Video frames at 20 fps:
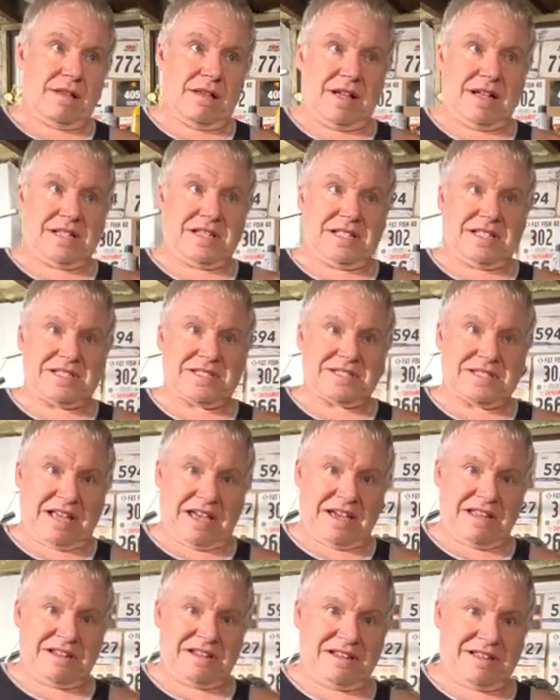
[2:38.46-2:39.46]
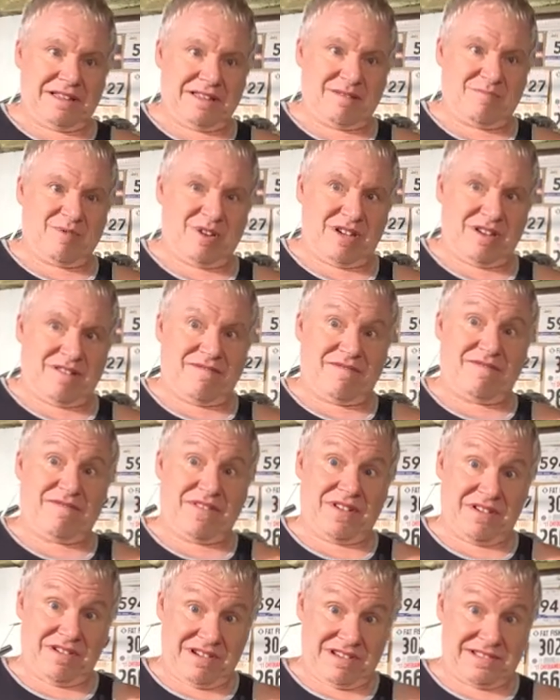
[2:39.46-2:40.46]
I decided to get a bike
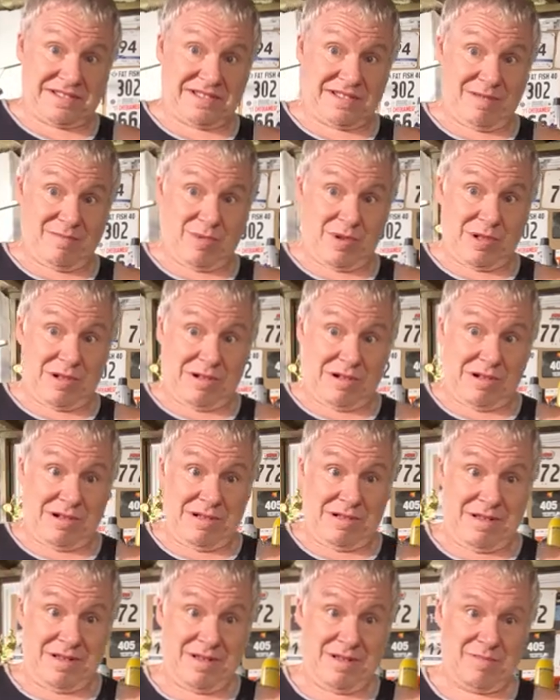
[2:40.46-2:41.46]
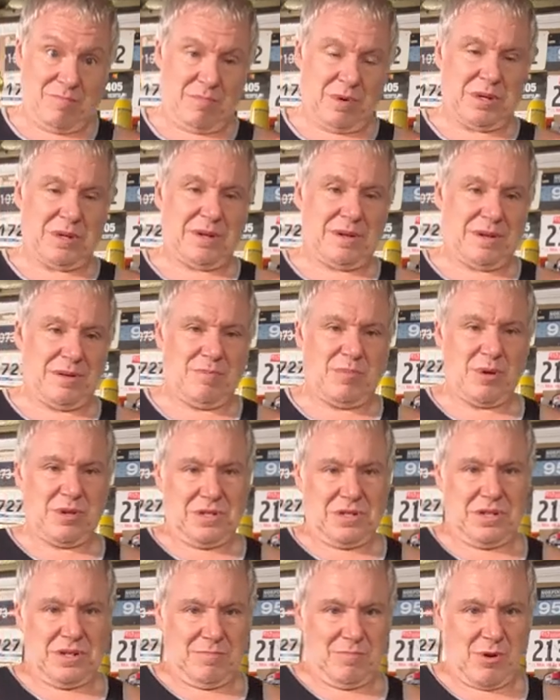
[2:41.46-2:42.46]
very similar, but in a
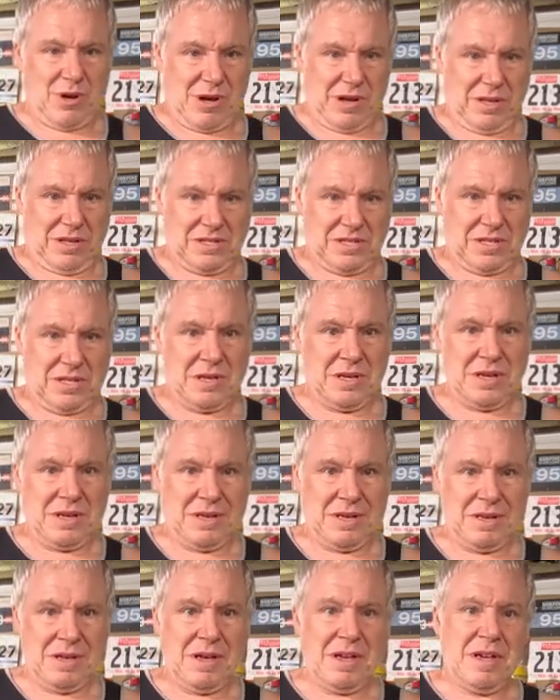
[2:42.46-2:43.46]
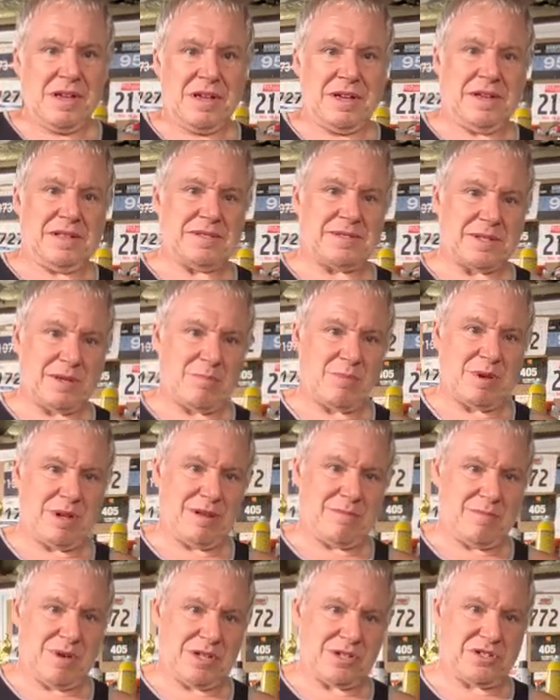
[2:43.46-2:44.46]
budget price. And
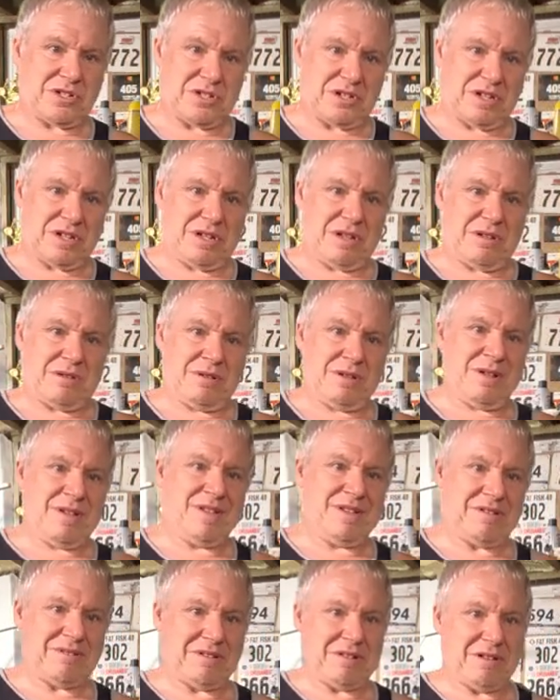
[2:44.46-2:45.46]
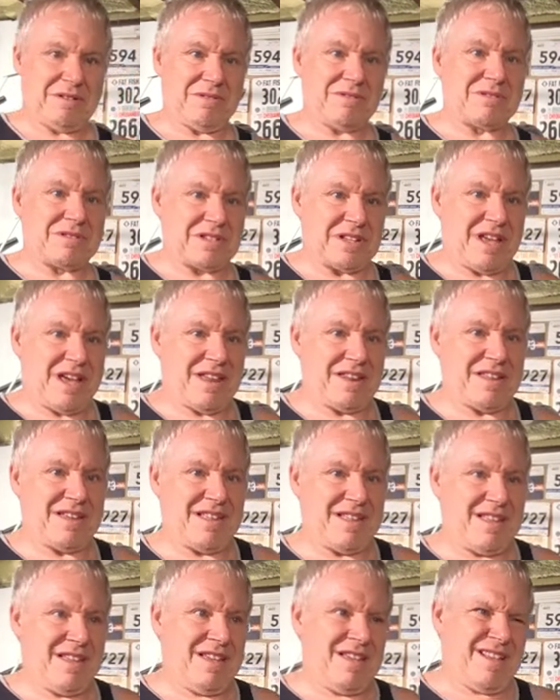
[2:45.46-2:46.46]
somebody mentioned it, and I looked at
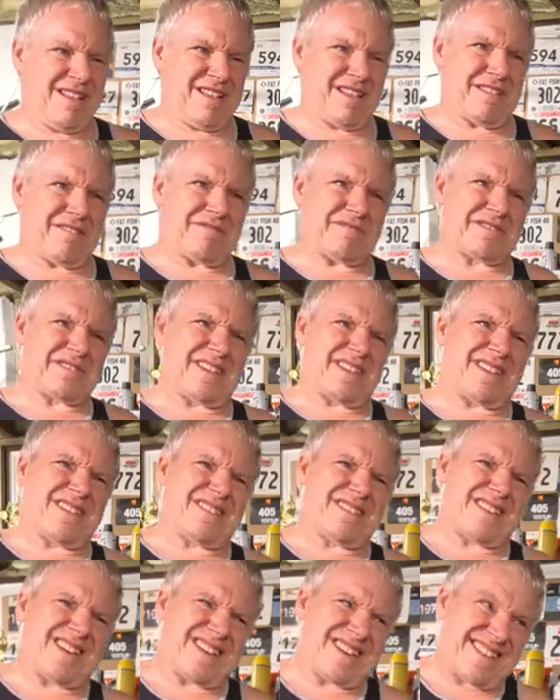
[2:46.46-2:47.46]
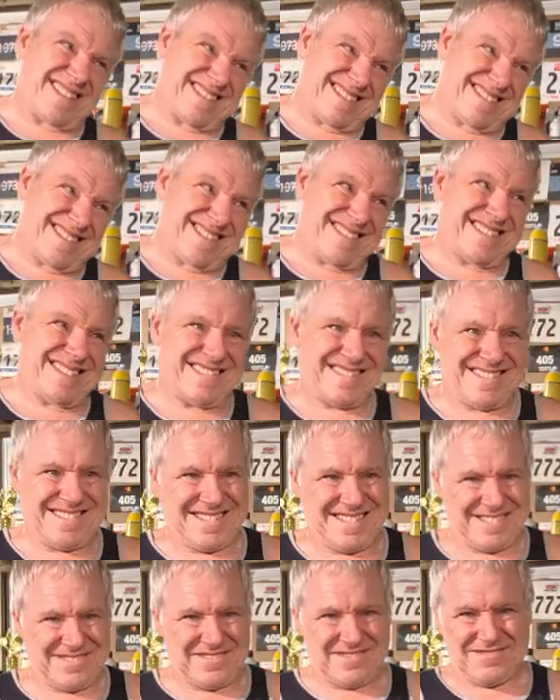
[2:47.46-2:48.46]
it, and I was kind of like,
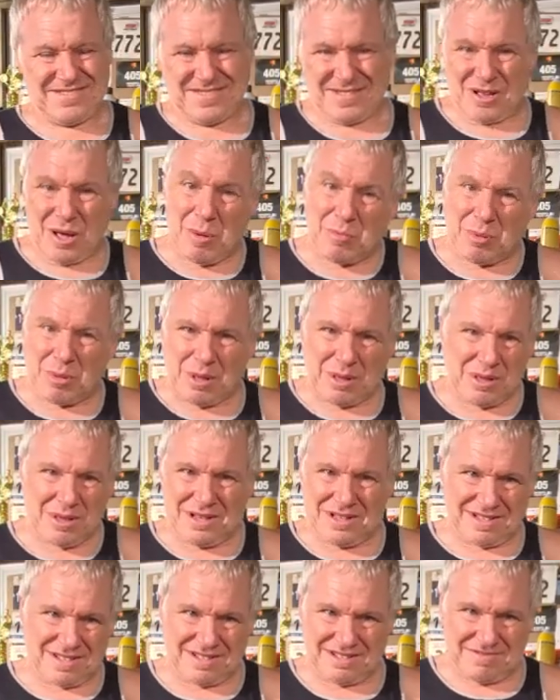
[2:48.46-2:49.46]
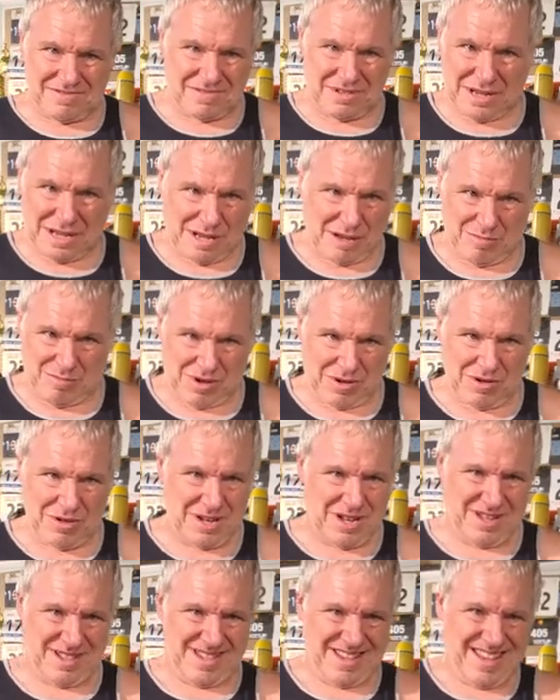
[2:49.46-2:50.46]
because there's a couple of things I don't like about
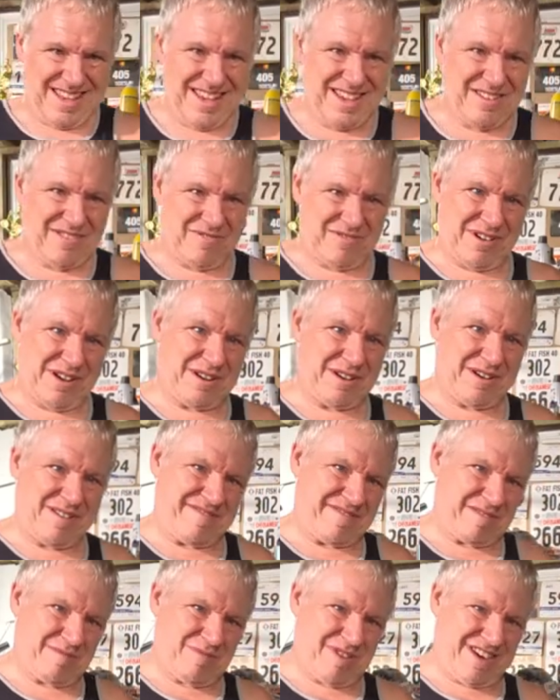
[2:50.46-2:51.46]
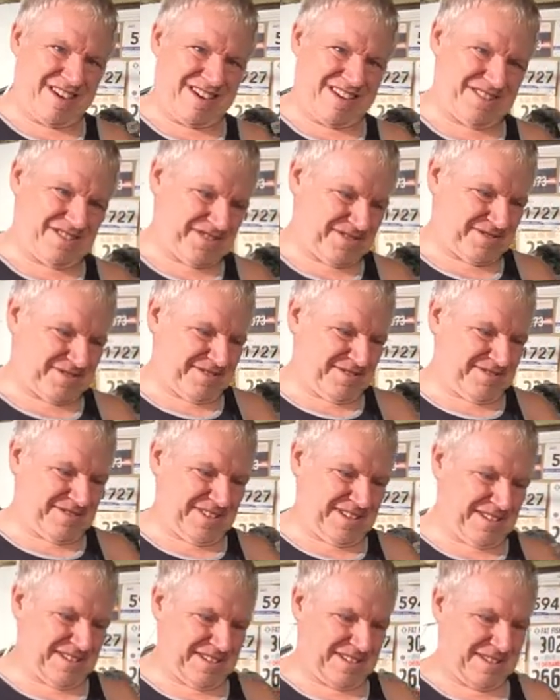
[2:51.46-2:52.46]
it right off the bat, just
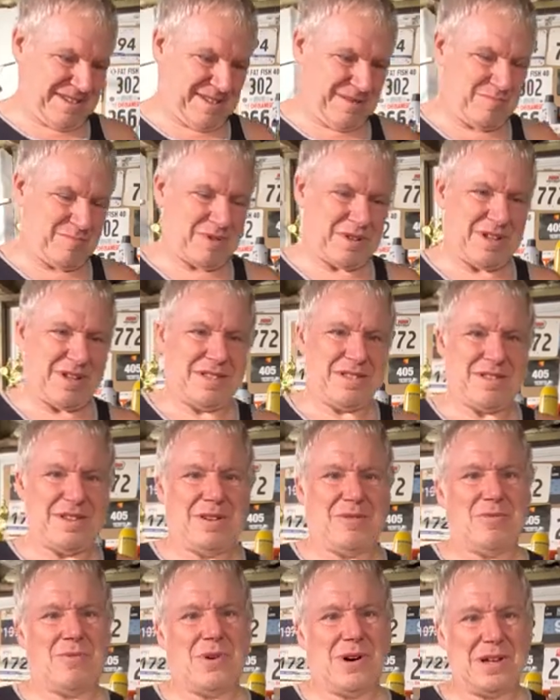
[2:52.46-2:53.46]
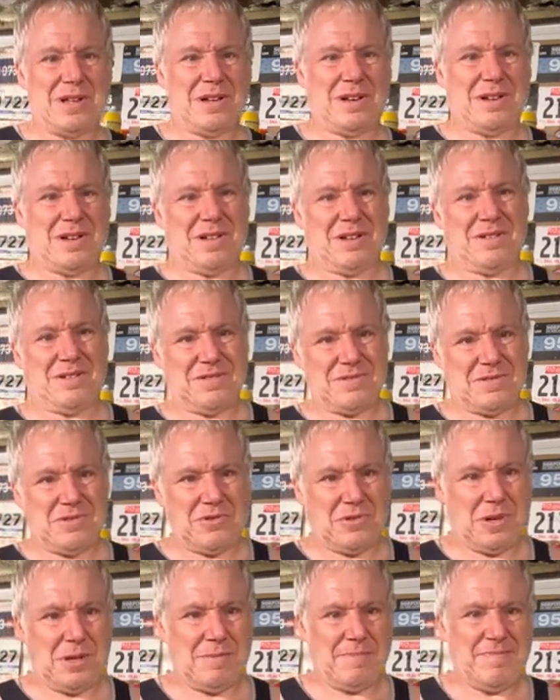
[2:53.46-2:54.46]
looking at it. But I thought, why not? I'll
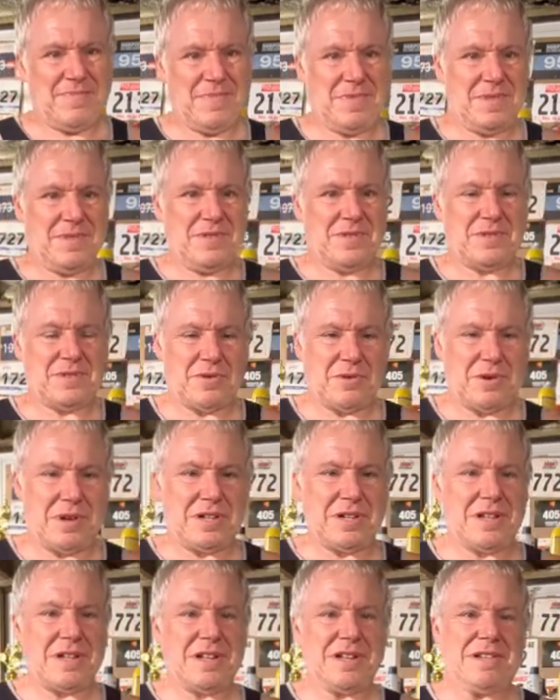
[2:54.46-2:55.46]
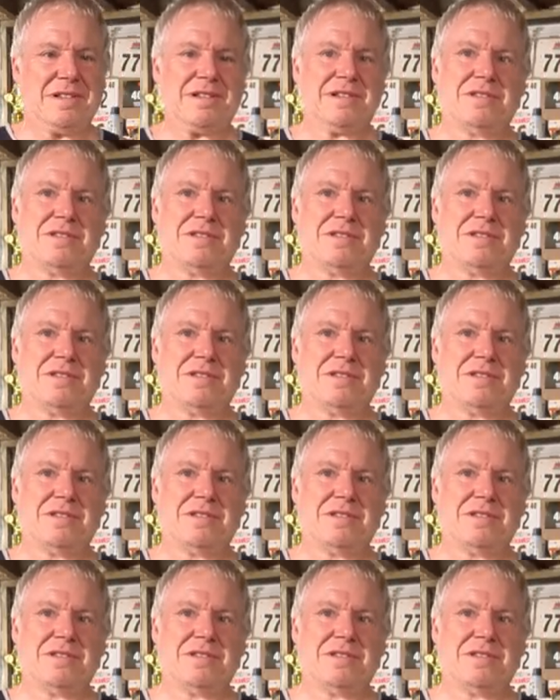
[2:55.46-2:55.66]
do it. So I did it.